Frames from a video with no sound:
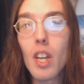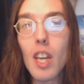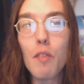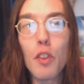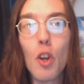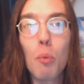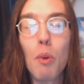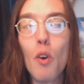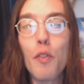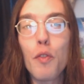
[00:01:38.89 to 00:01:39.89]
even though
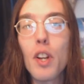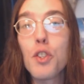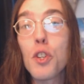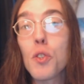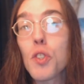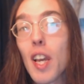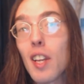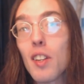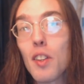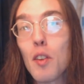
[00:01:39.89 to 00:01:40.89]
both fringes
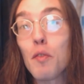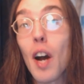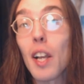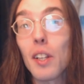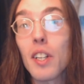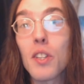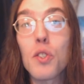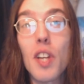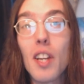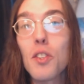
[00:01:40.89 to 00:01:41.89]
taken to their violent
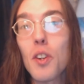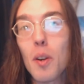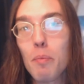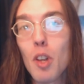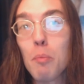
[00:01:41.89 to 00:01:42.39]
extent are